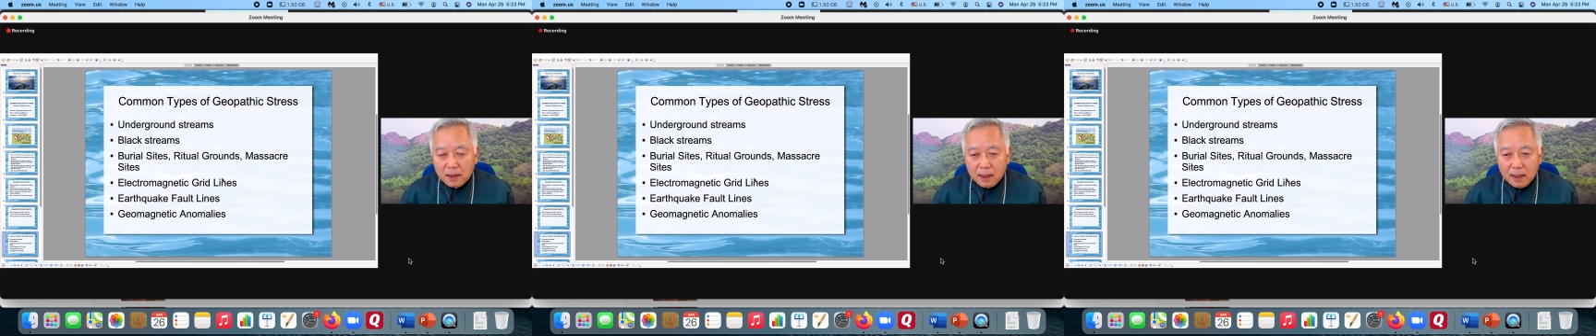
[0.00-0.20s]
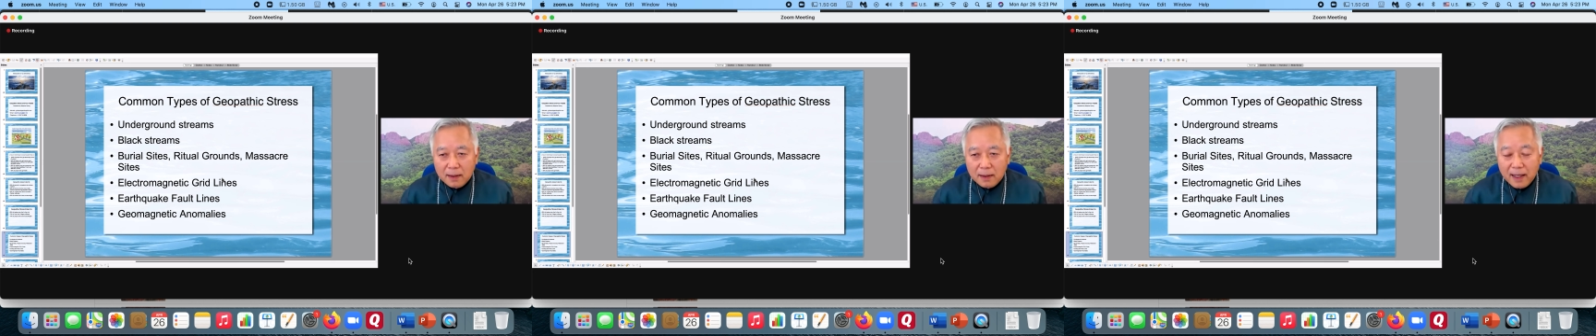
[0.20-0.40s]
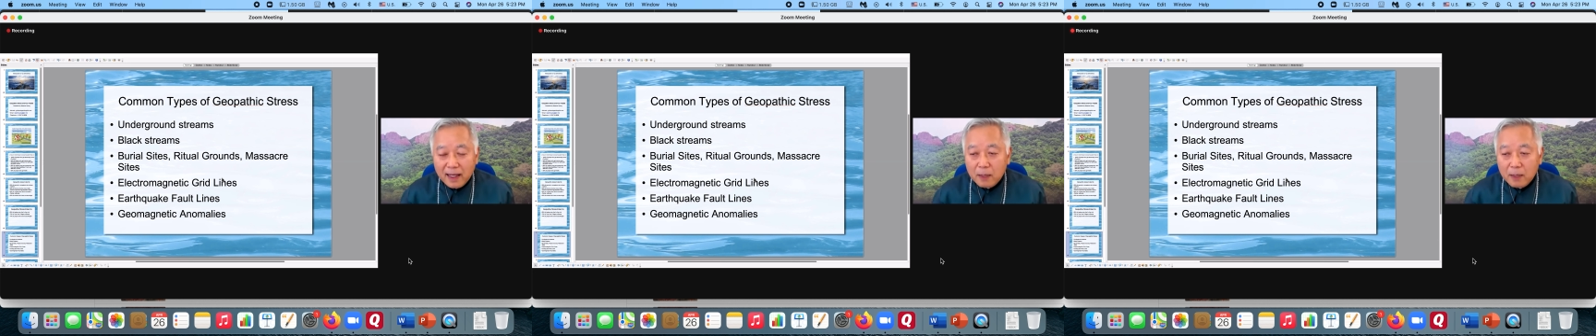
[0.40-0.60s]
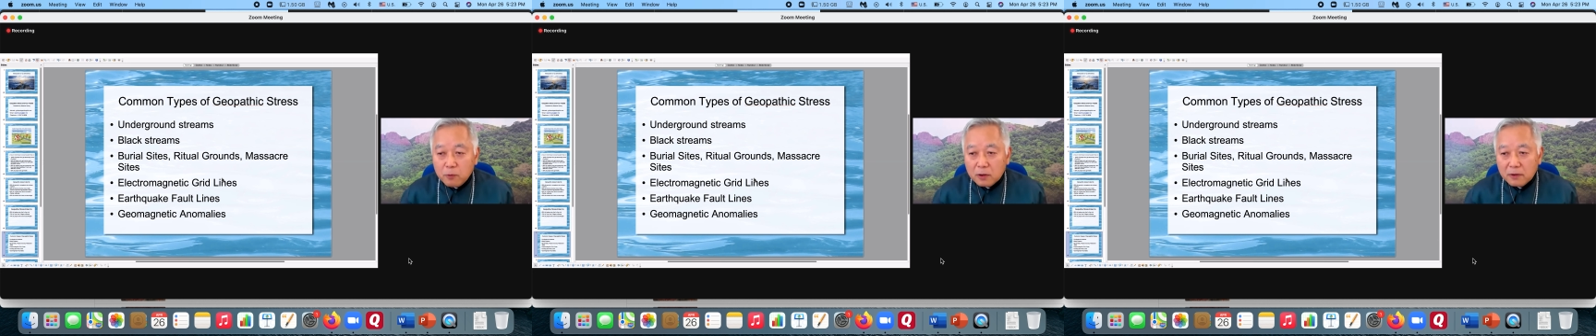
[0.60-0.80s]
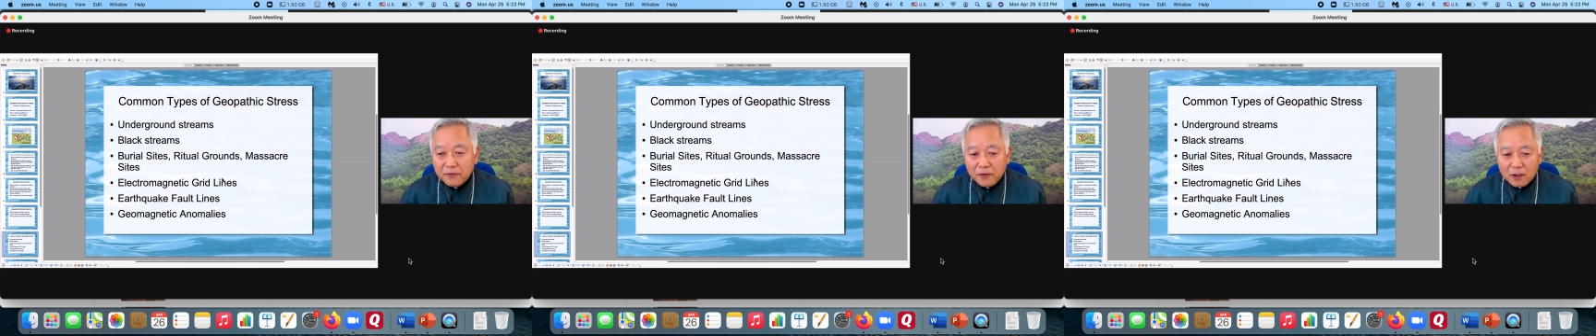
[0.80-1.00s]
and the
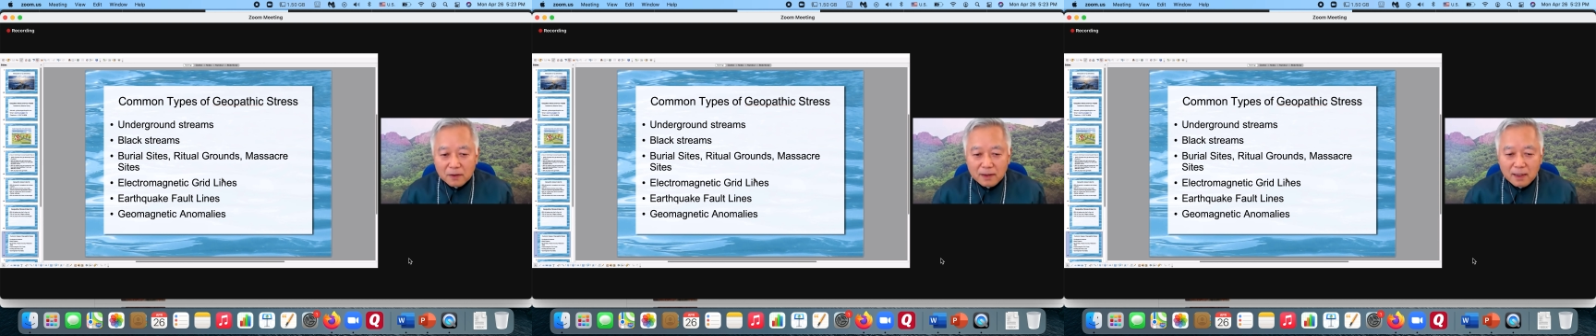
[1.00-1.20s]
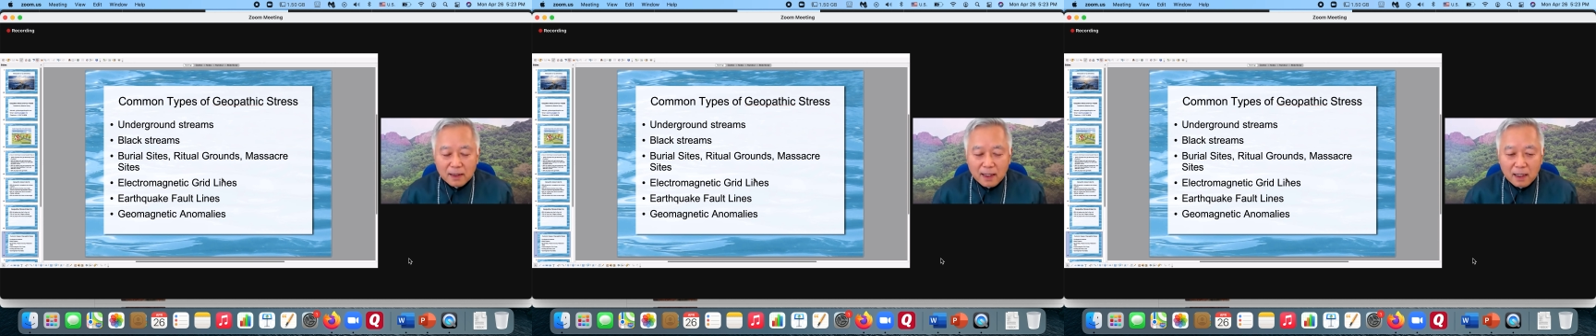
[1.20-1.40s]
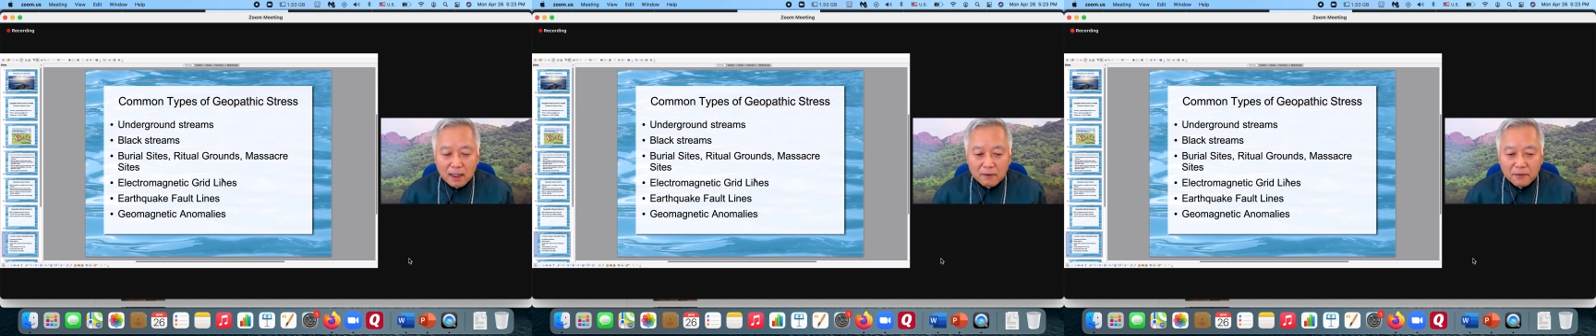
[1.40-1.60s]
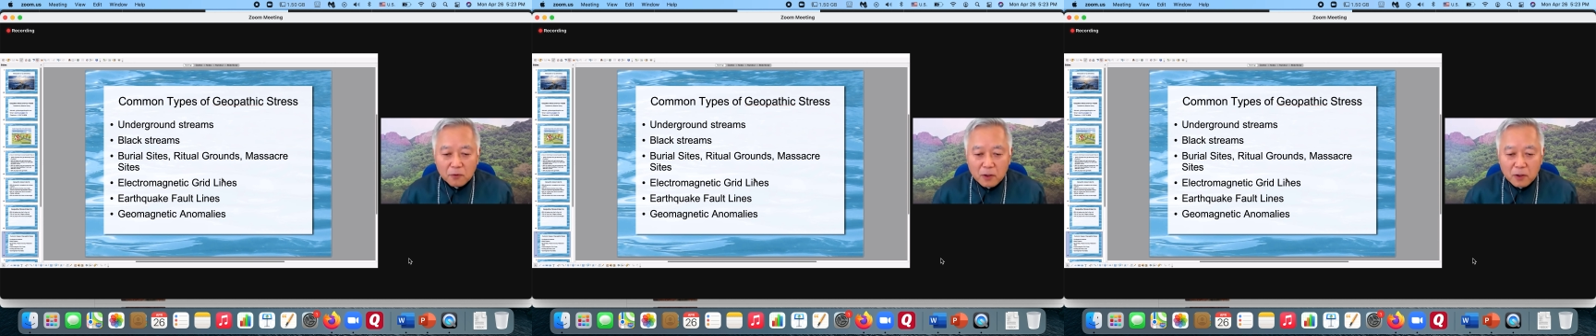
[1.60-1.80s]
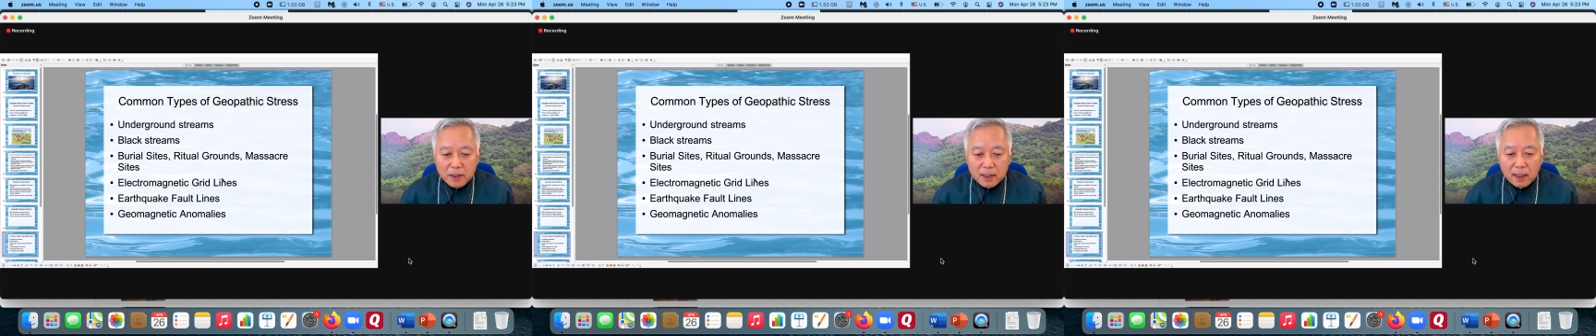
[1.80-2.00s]
Hayward Fault in
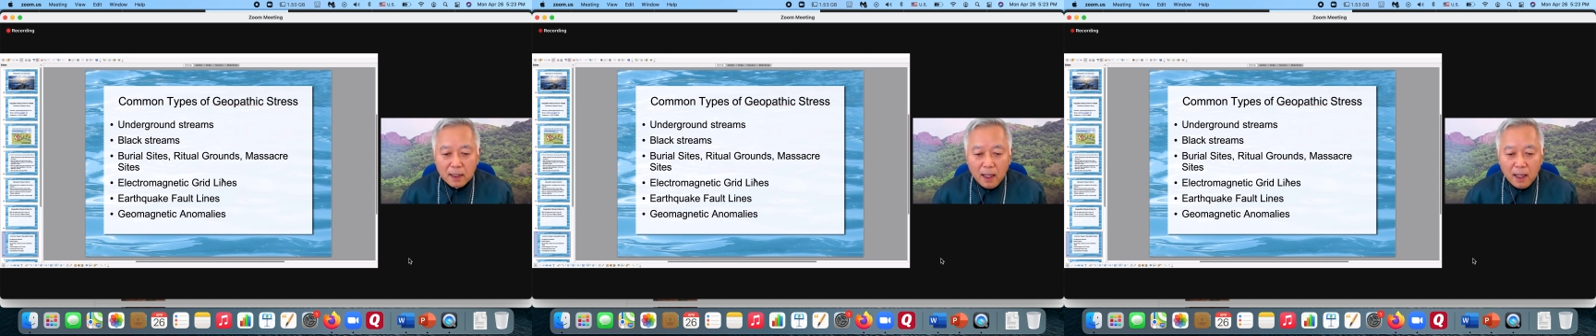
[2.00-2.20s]
California,